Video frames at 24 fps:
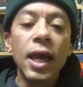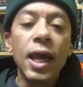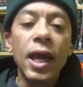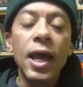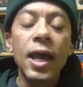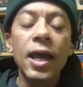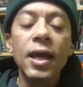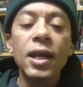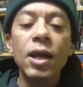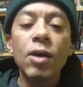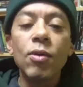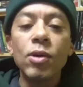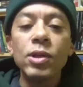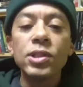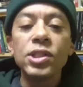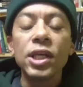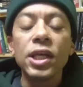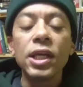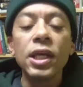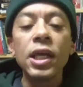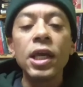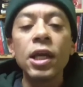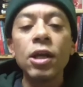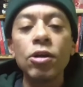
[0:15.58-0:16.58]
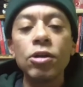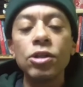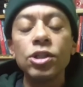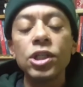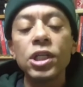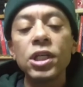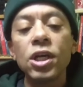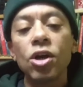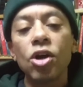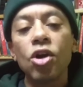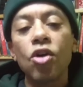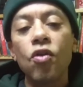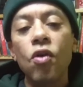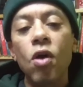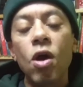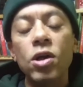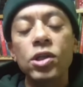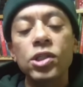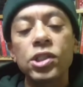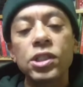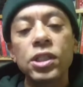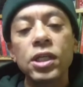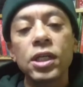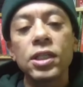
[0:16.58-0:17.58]
And it was an energy
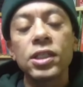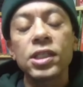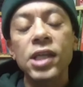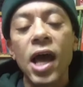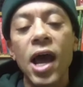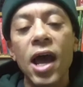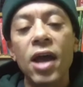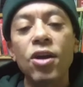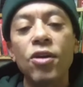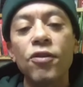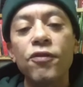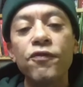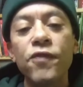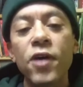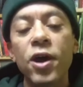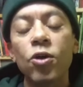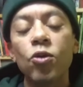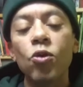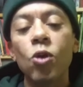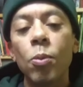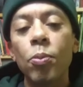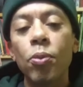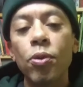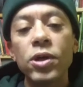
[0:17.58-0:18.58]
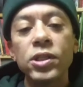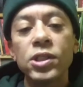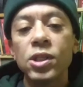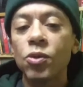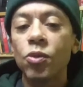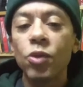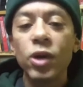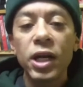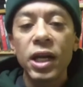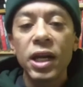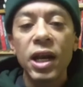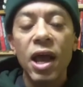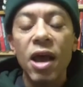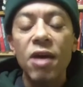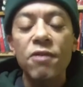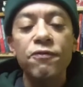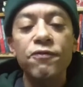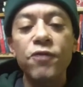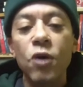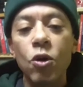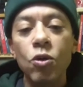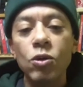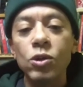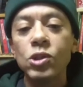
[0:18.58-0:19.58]
across the entire federal prison. We didn't
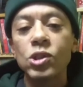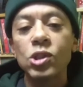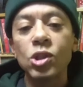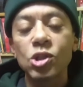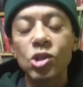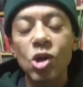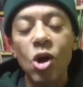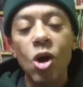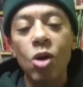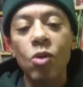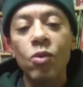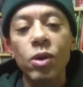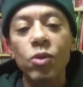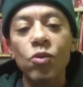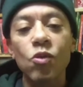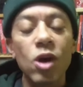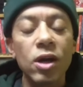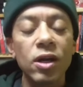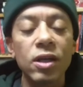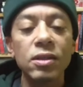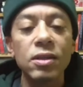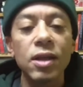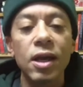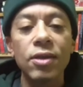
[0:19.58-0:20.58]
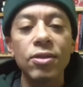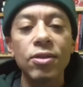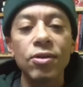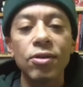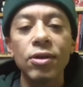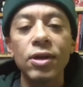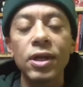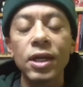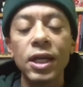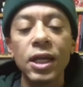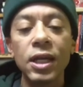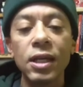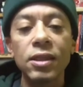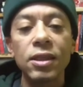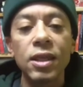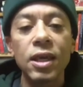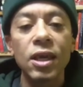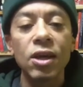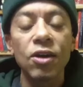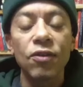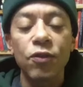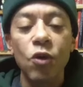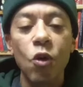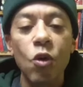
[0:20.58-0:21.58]
have phones to talk with one another or
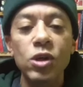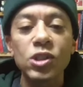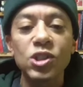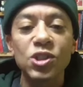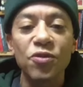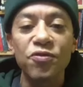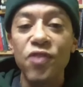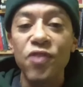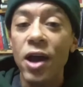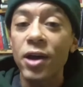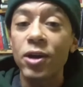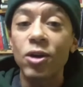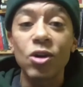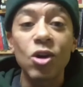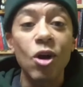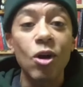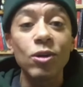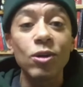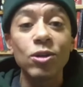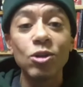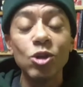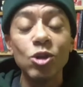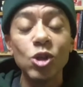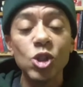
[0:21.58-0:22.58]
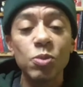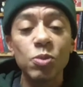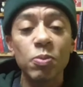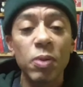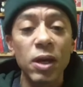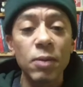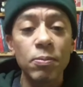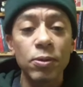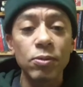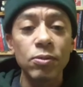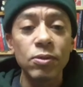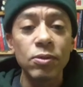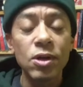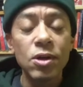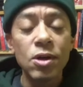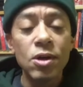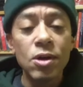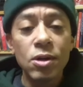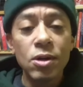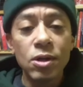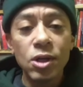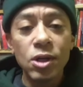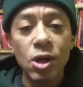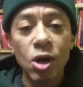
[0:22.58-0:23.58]
anything. Of course, the Final Call newspaper,
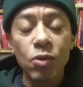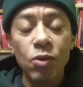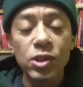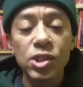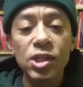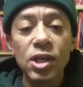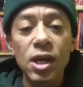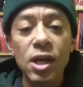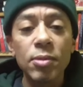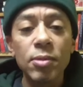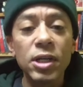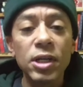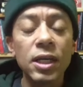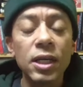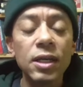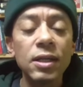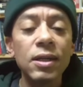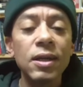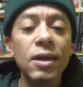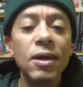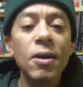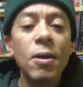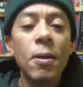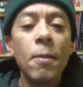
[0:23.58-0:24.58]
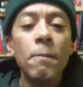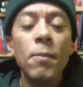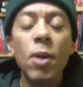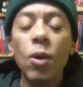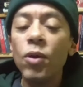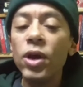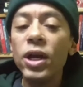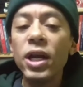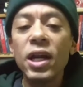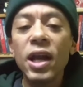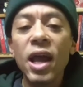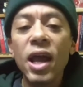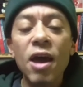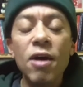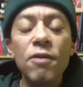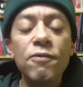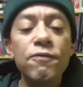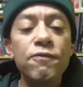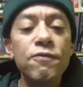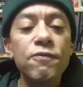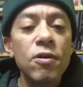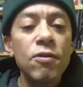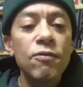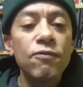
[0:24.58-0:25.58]
you know, was coming in, but we didn't
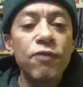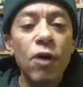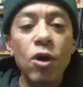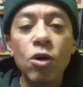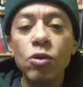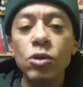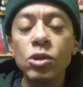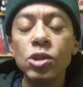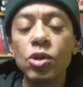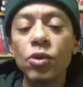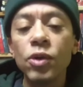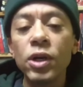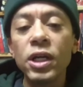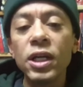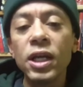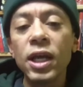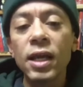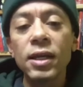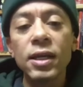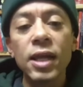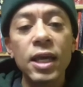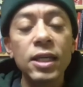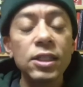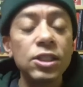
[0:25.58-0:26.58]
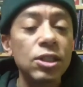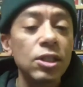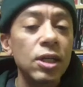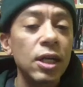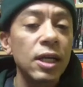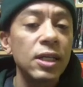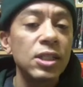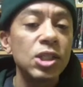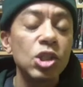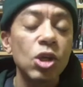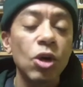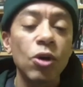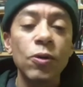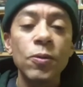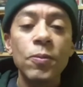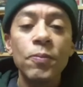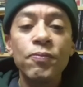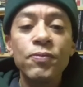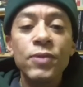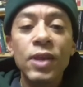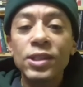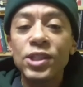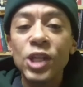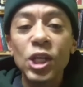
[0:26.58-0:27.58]
have phones or any of that nature. And so
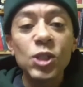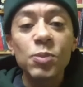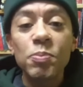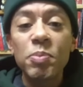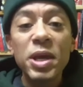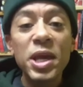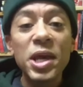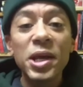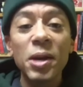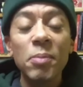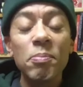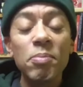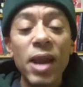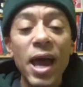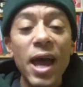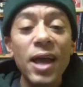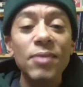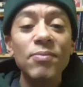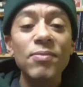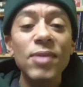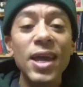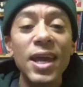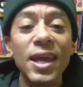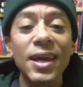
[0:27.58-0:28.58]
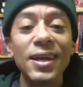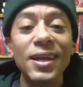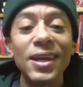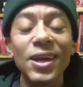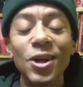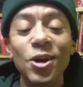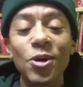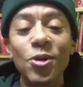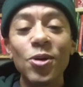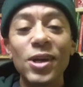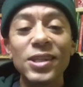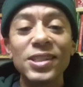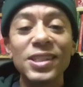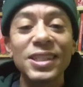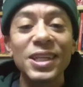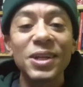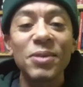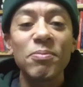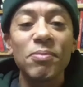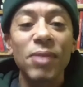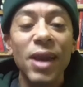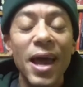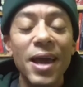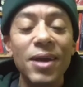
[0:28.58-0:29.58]
just being a Black man interested
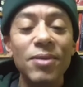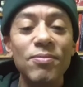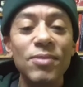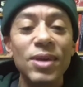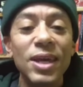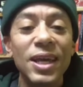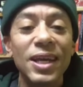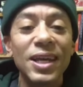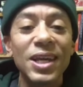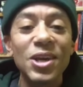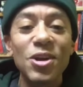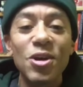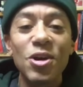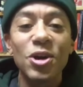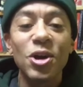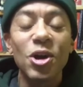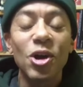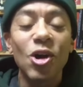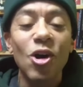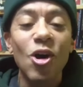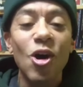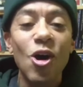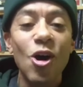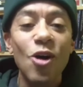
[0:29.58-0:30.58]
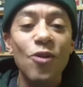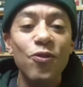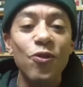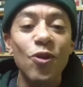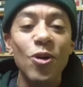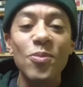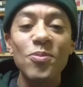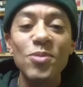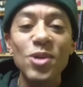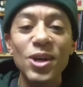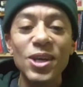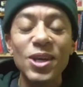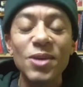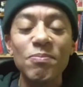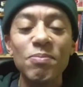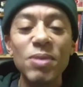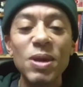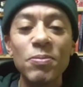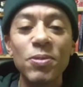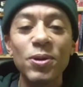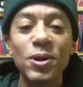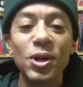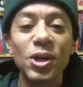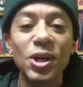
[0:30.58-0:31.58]
in Black men, hearing a call for a million
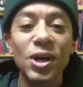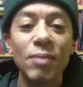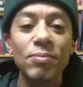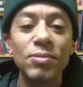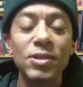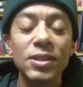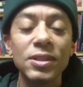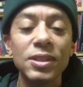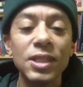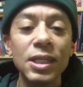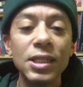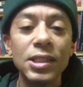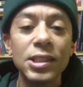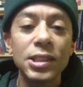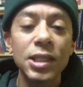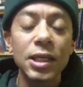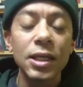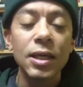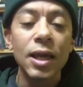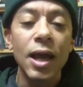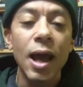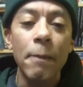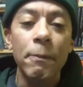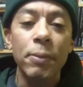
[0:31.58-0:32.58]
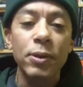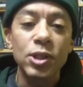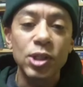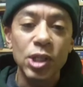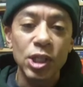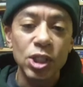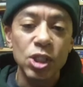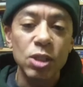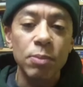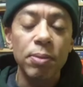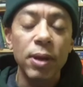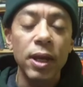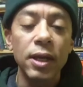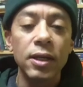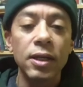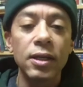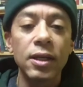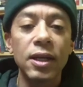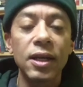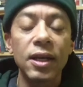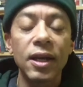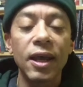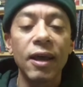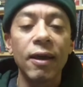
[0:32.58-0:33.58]
people to come to DC, I
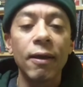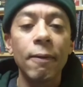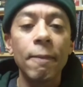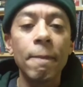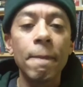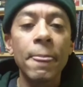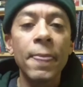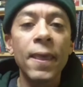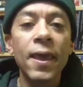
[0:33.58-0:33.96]
participated in that.